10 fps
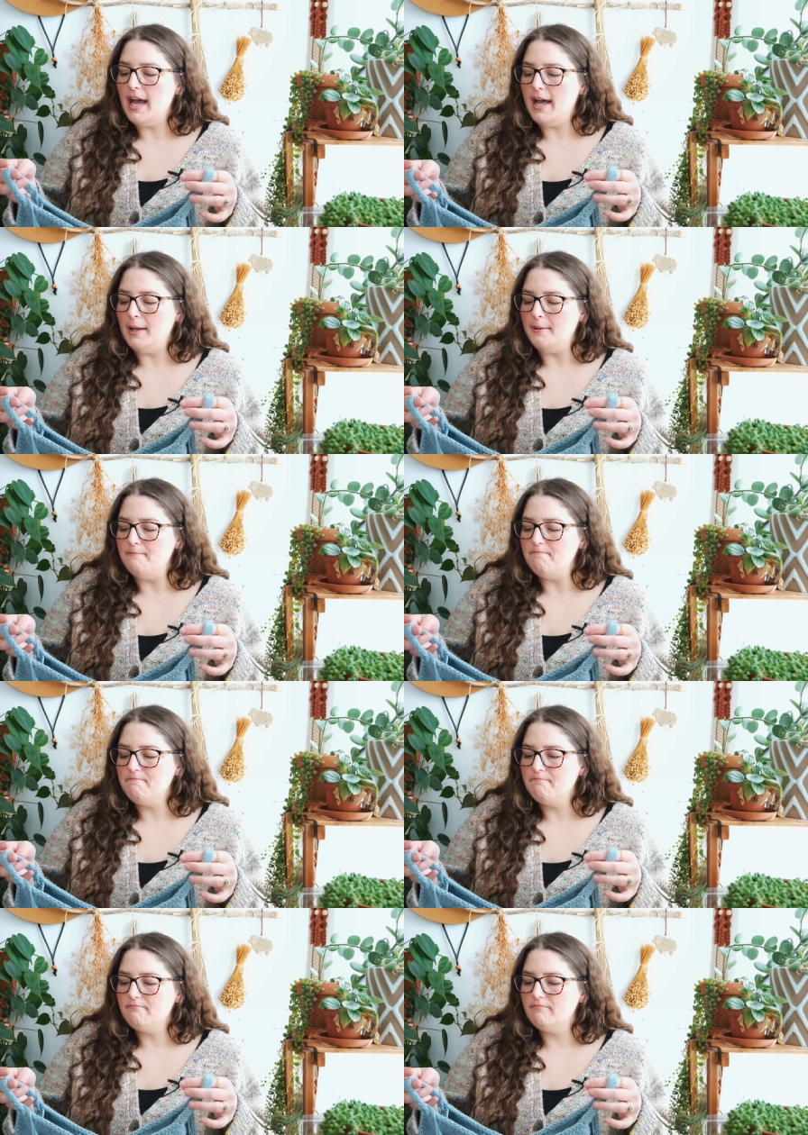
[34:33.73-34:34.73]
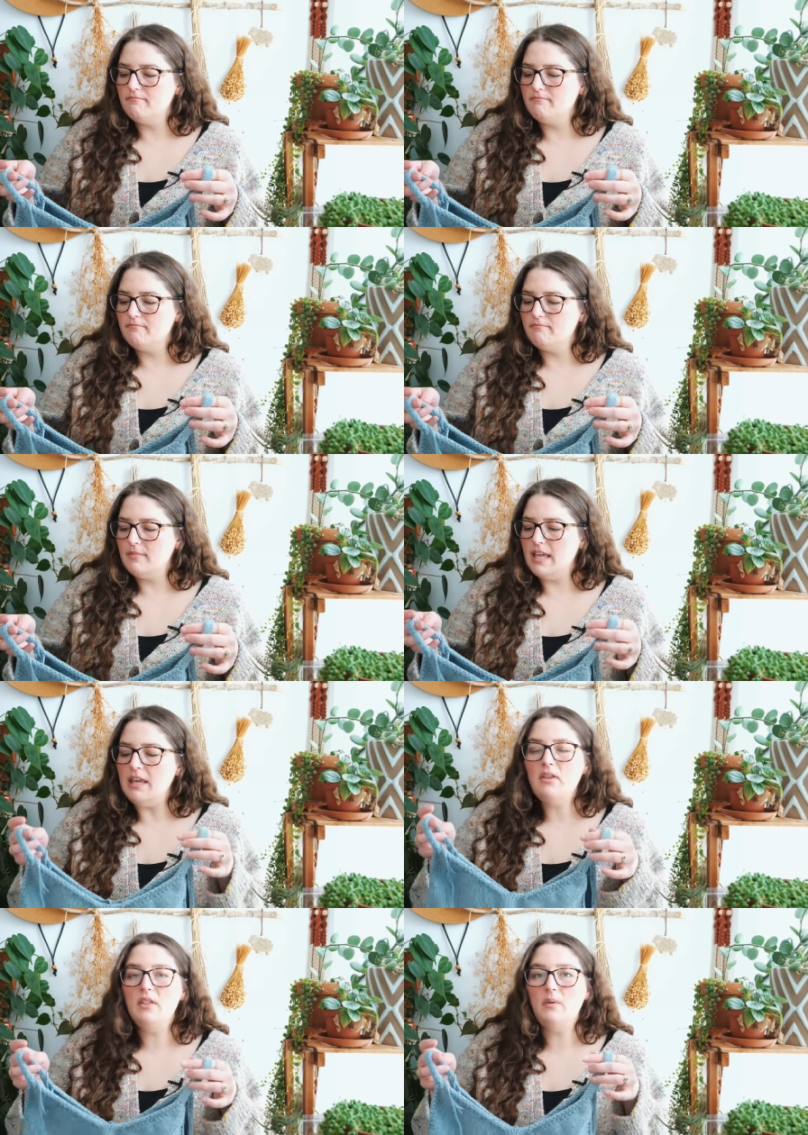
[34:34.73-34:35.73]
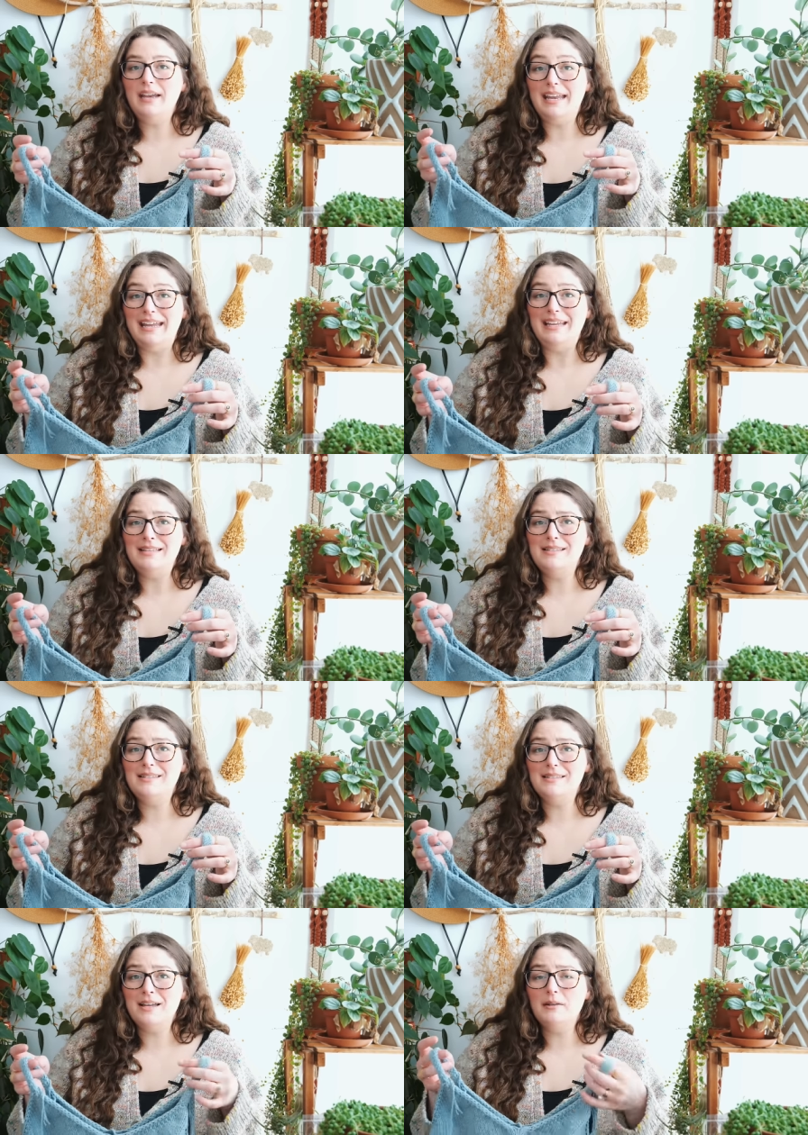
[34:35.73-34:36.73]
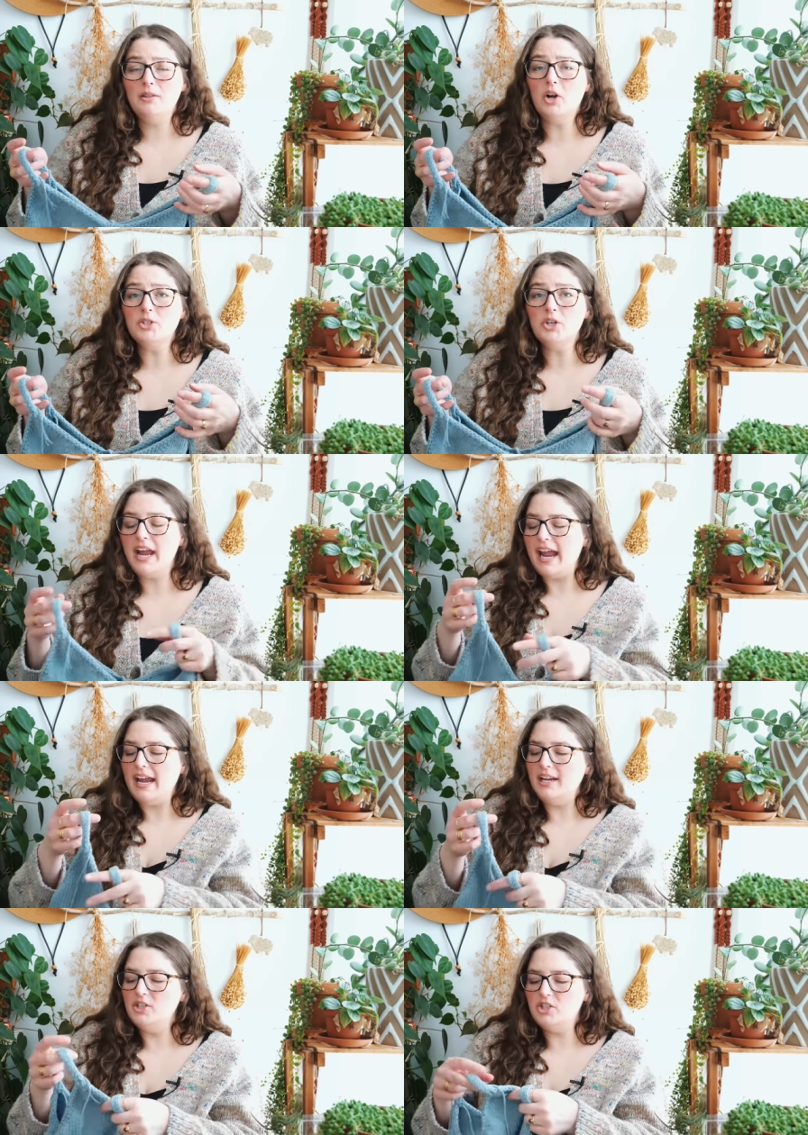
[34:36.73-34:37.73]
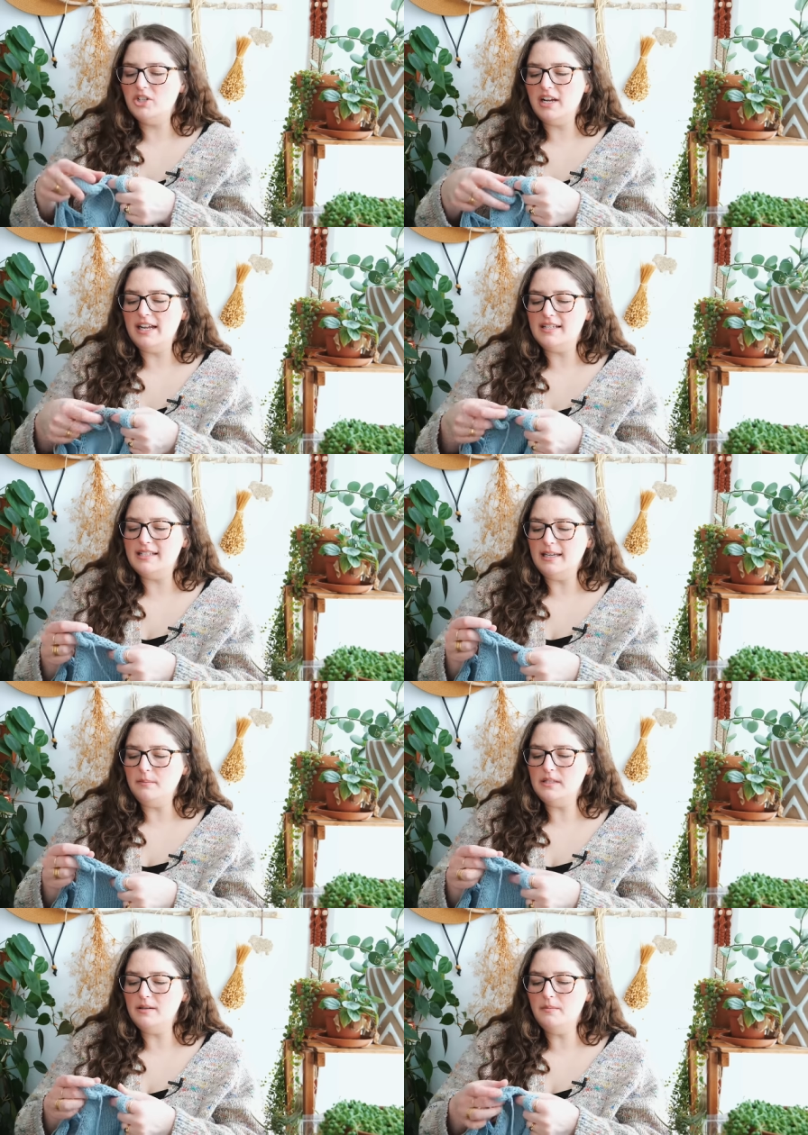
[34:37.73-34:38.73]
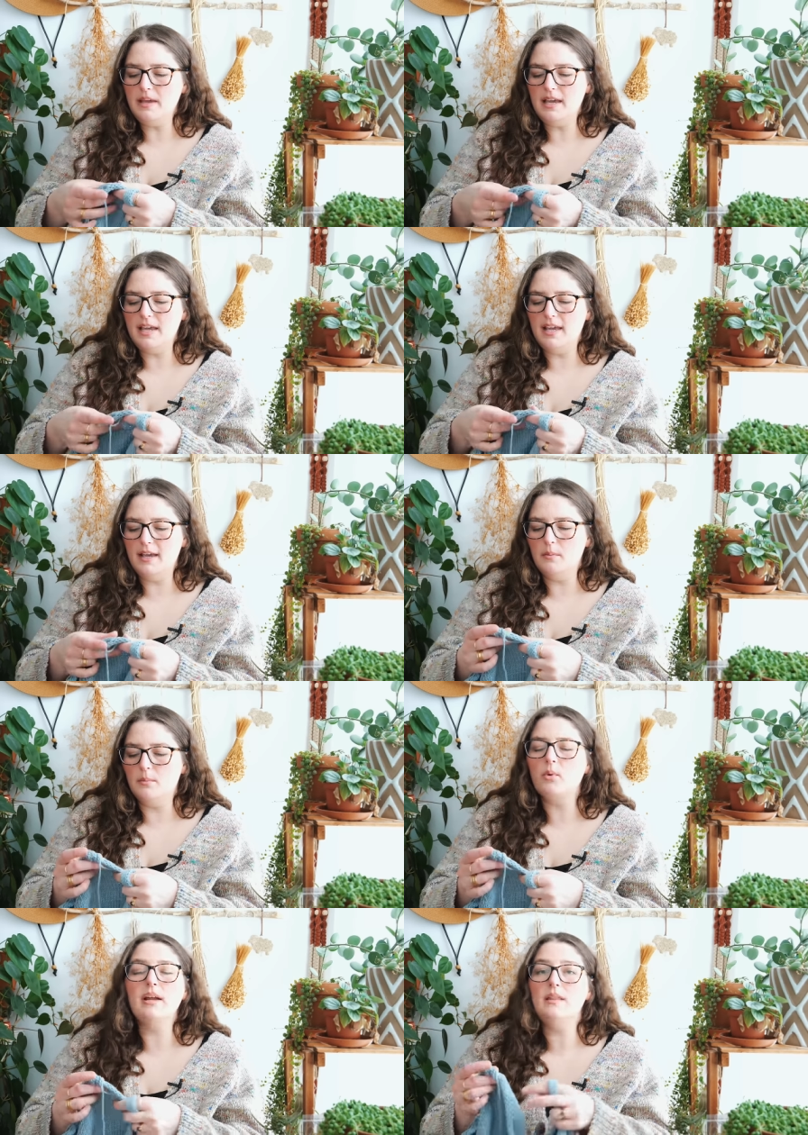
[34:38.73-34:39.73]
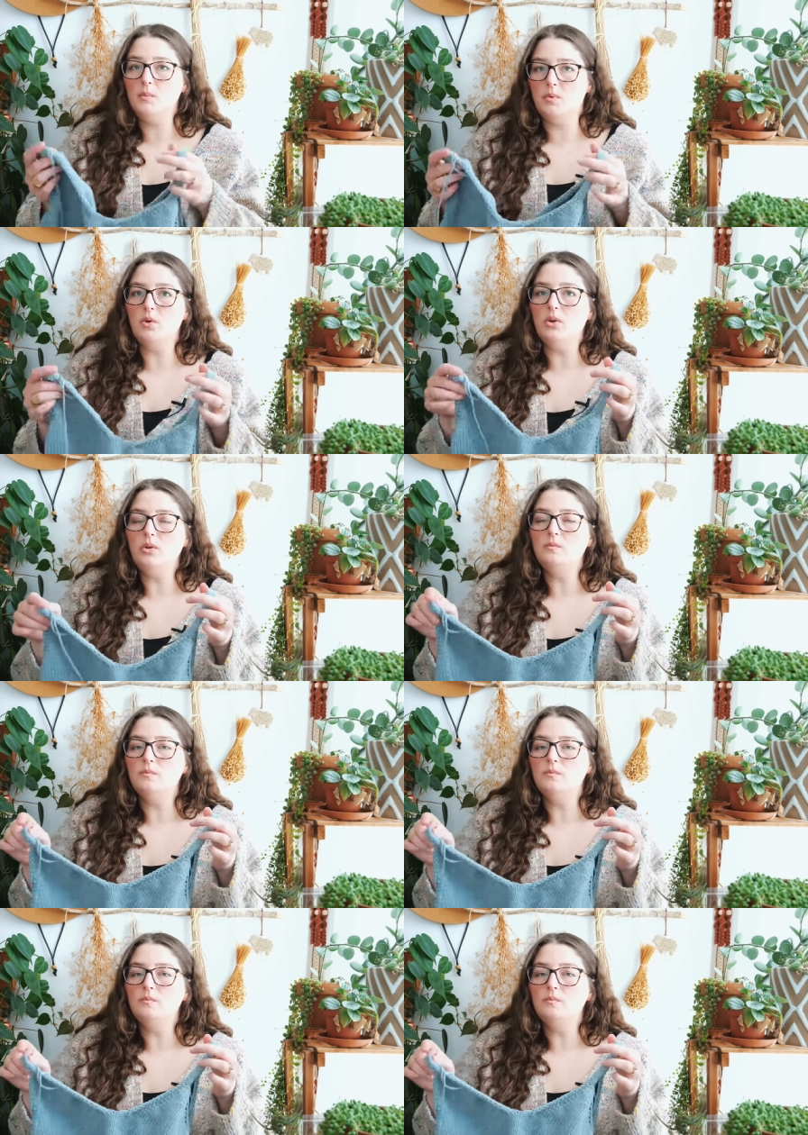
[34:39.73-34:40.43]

even though it is a larger gauge, it seems to be breathable.